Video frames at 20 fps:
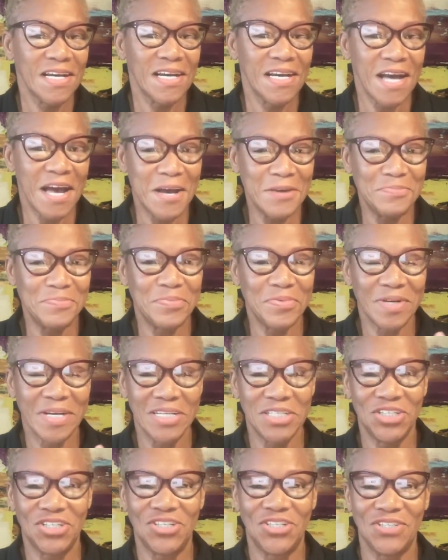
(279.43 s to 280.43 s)
God
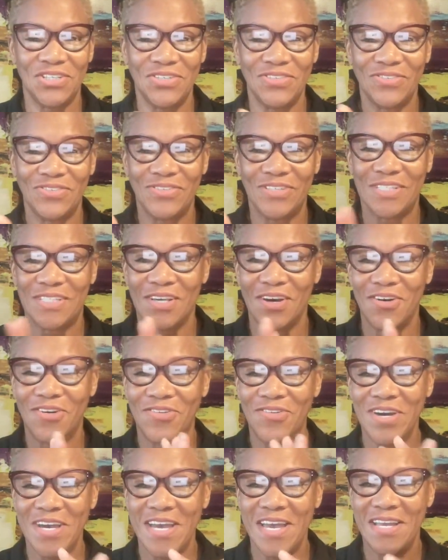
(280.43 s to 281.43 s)
bless you.
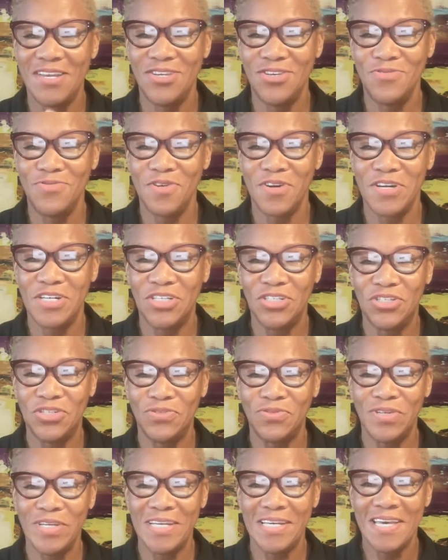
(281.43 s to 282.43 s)
So, and you are
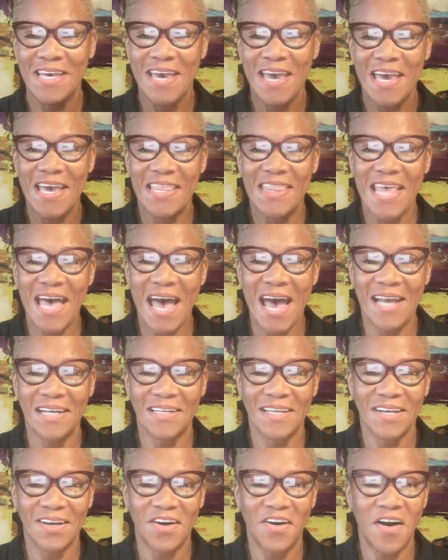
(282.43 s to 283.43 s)
enjoying that
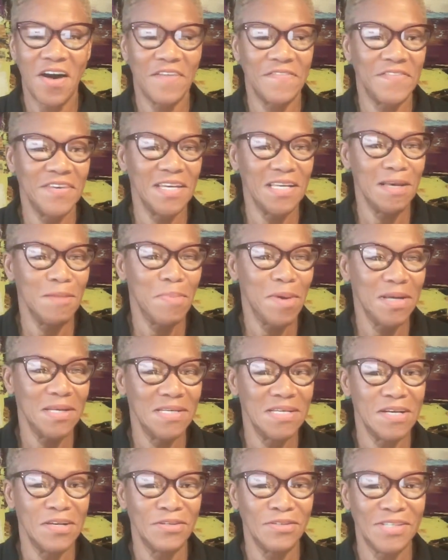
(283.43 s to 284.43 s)
coffee.
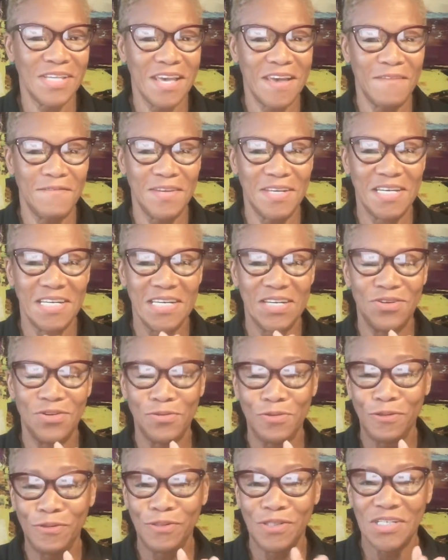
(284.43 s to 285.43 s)
Anybody else have any
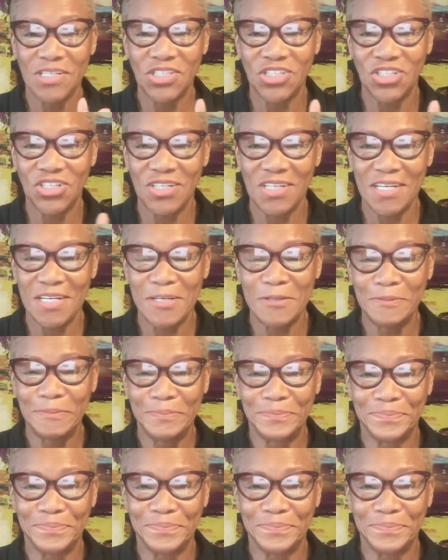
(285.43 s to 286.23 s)
news to share?